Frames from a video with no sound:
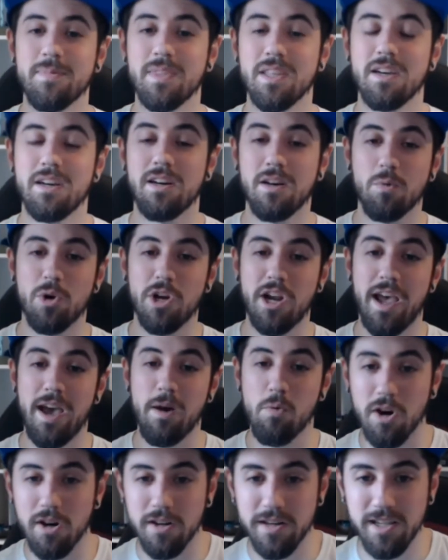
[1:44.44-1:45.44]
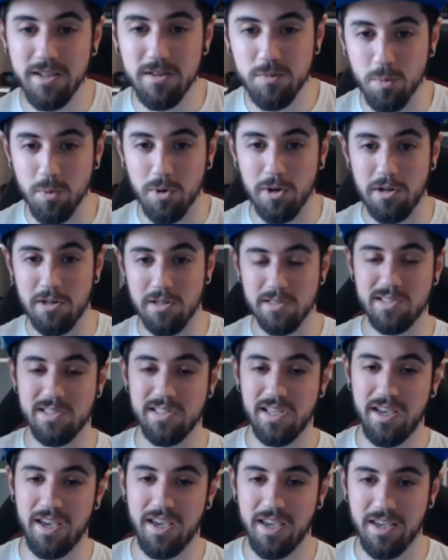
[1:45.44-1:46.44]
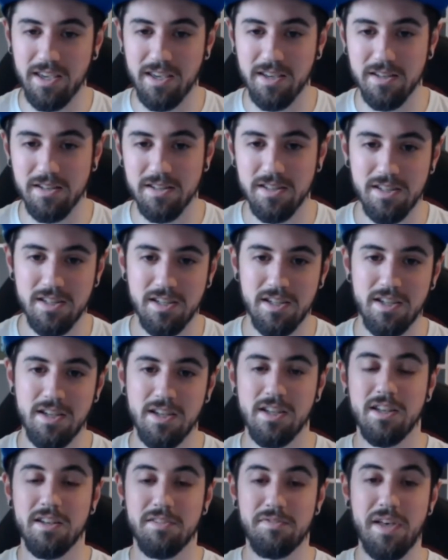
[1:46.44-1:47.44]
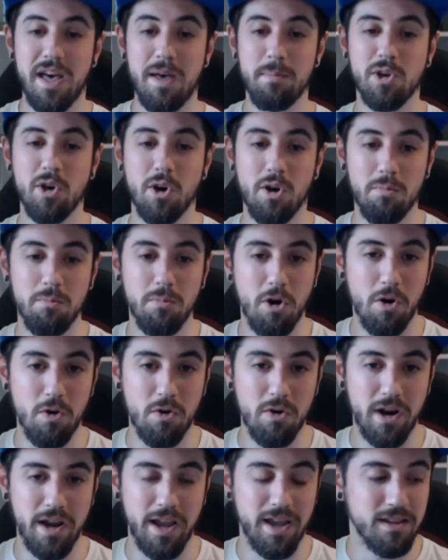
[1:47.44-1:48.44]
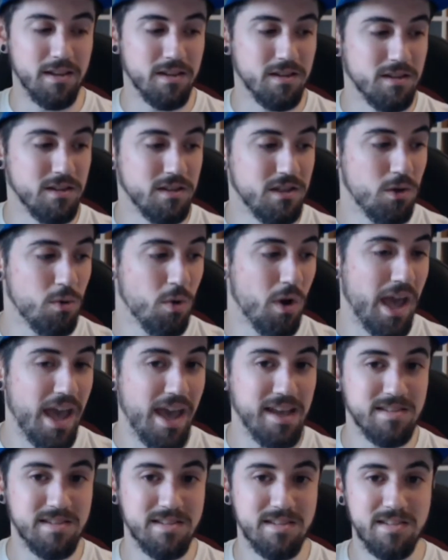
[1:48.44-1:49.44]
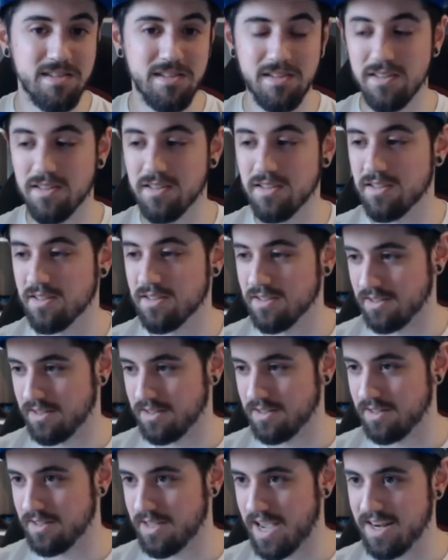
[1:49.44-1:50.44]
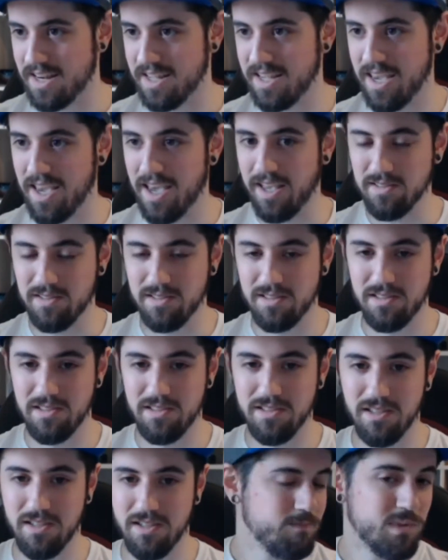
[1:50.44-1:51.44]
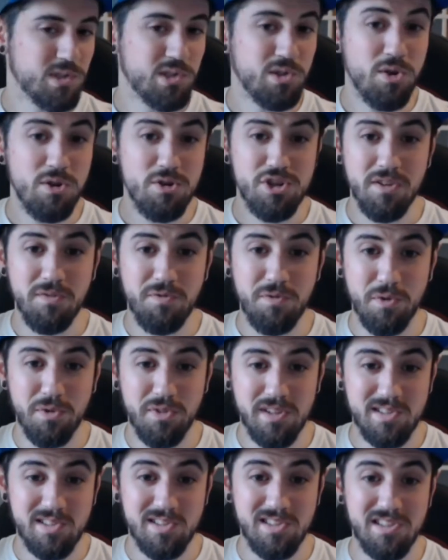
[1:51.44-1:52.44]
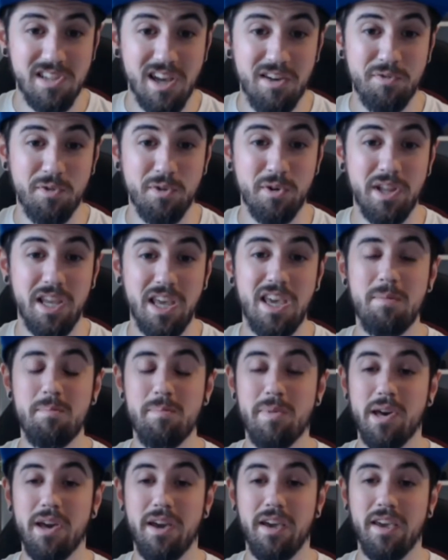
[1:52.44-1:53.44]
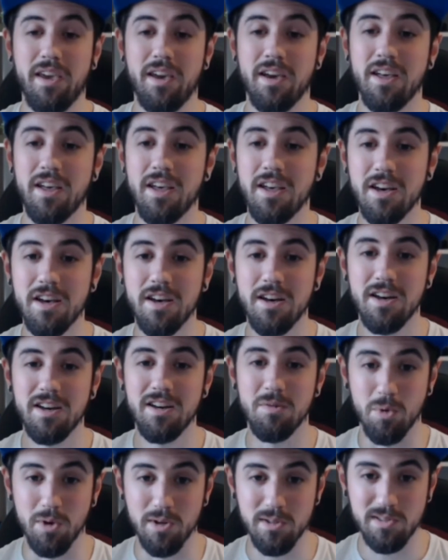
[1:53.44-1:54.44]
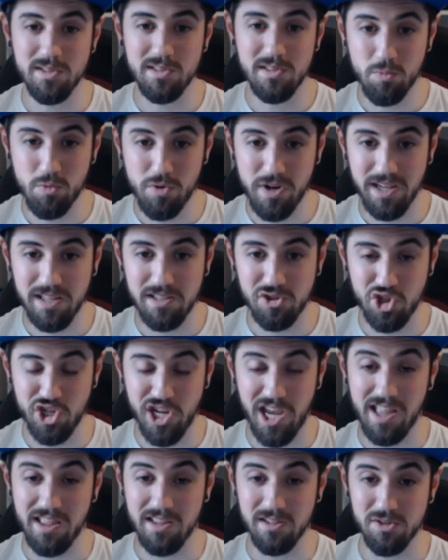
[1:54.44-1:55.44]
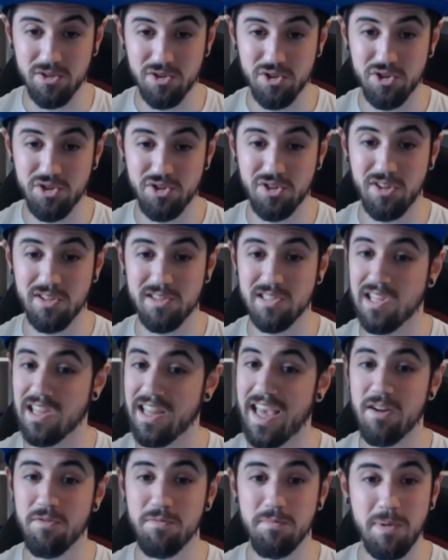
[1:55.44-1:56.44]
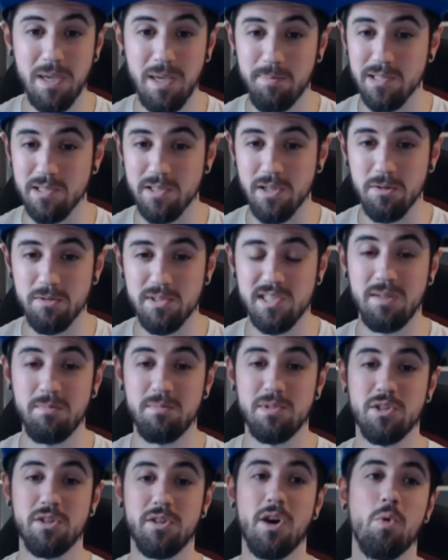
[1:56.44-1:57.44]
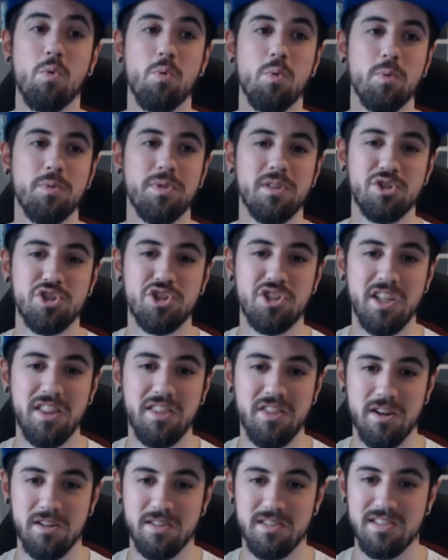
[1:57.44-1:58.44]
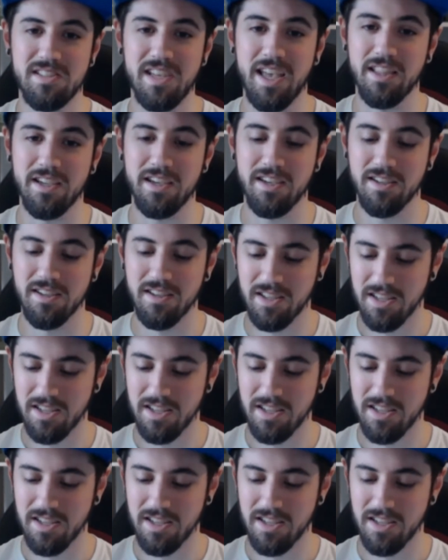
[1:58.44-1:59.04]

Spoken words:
what I wanted was a famicom or an US NES. Searching for this stuff on eBay was the real challenge, because a lot of people don't seem to know the shit they're selling.